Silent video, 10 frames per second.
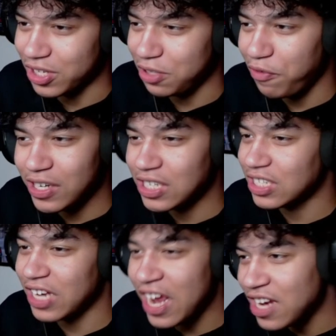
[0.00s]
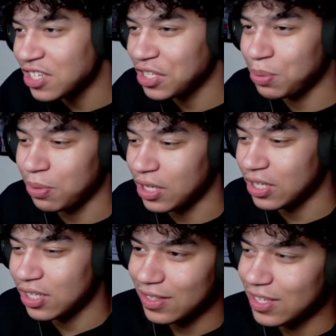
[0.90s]
Luffy just changed this
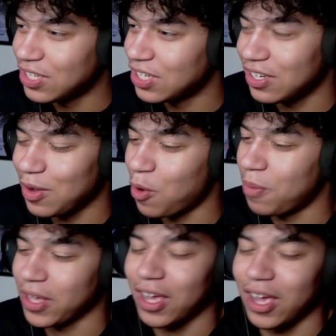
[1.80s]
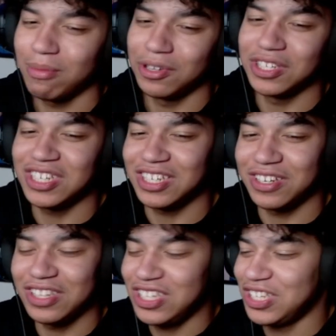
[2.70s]
place. Oh my God, bro. This
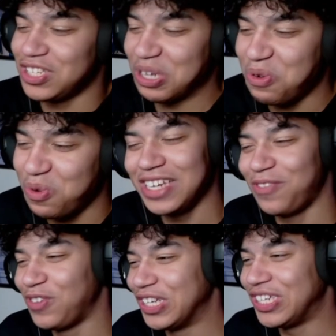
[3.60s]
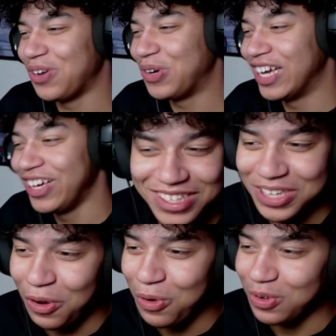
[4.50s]
feels so good.
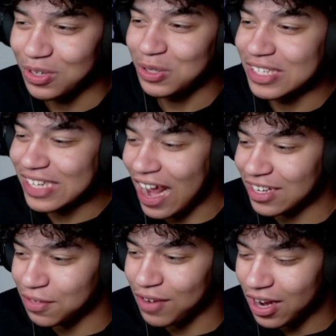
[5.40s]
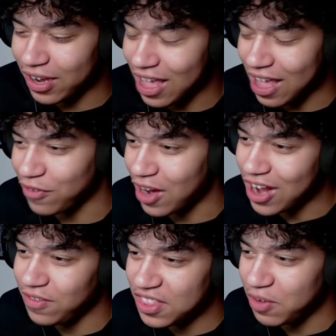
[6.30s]
So satisfying after
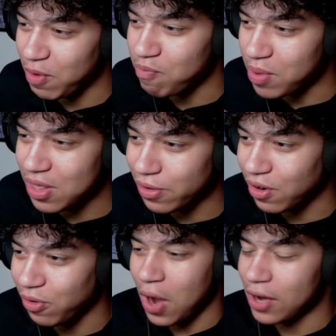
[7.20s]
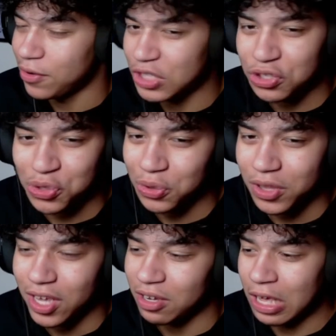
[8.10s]
everything we've been through. Wano is
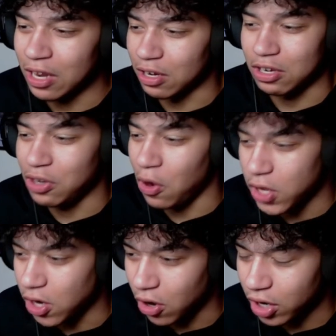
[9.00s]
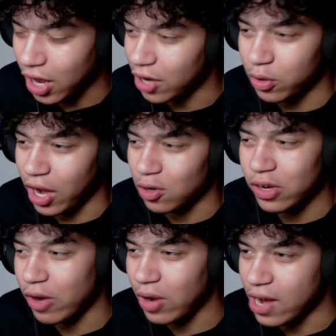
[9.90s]
truly a goated arc. I don't
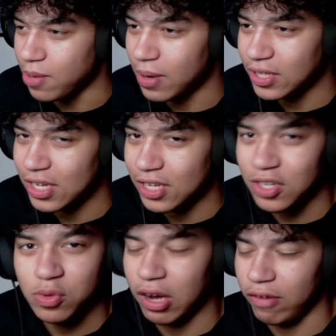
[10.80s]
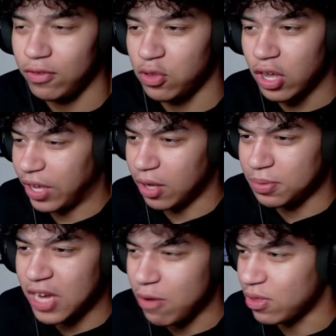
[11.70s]
care what anybody says. I don't care if you like
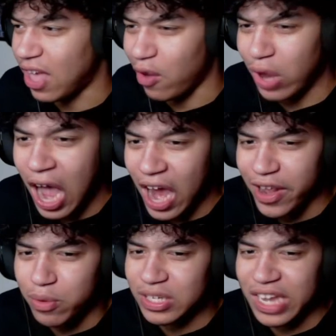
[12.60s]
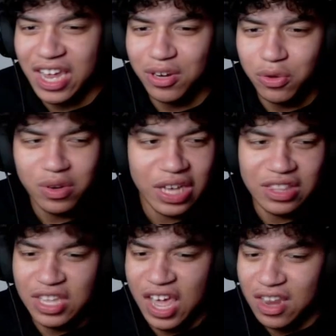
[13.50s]
upset with how Kaido was handled in
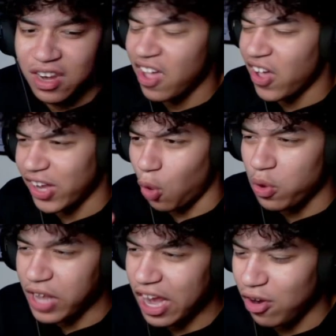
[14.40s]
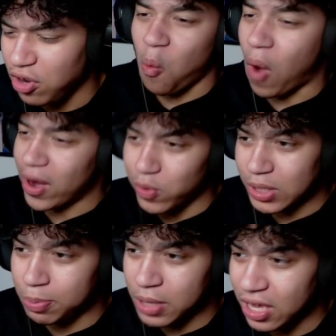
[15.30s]
the end. I don't care. Wano was
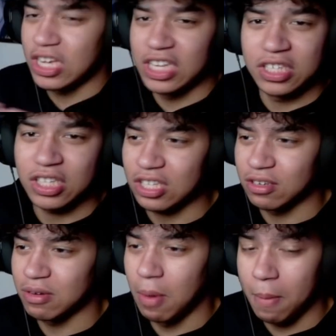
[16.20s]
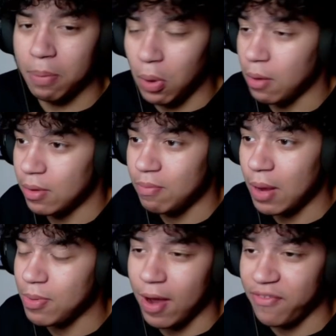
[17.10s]
peak. Easily, it
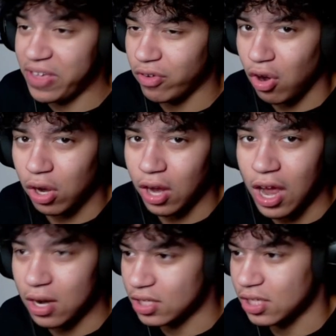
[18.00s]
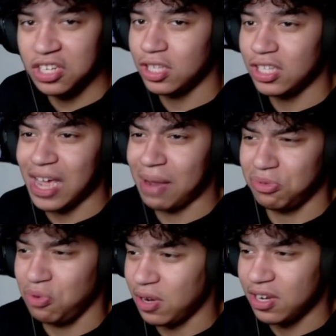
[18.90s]
might be my favorite arc. Honest, easily top
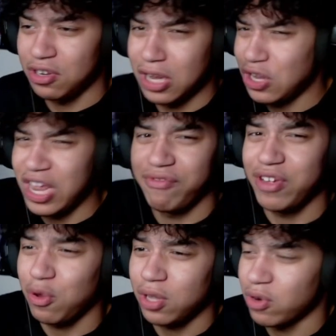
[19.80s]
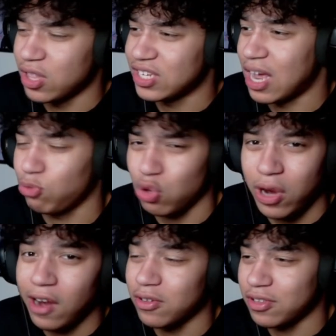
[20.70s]
three. You can't even go lower than top three.
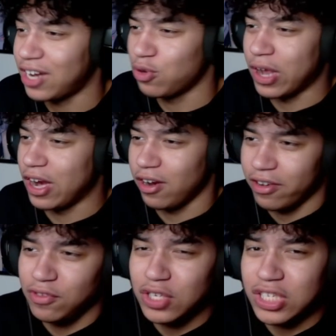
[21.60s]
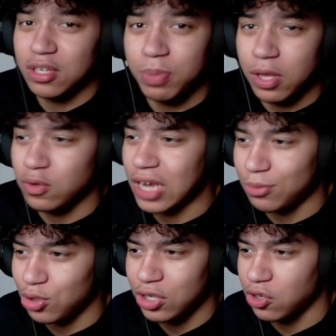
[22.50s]
I know, I don't care. If you say it's below top
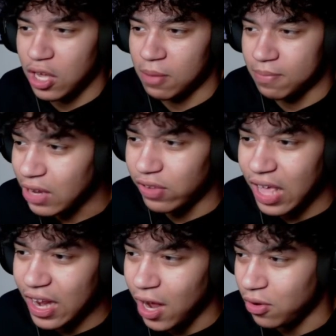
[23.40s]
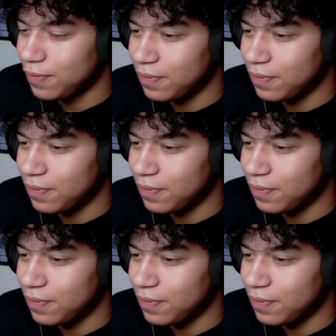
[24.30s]
three, you're dumb. Flat out.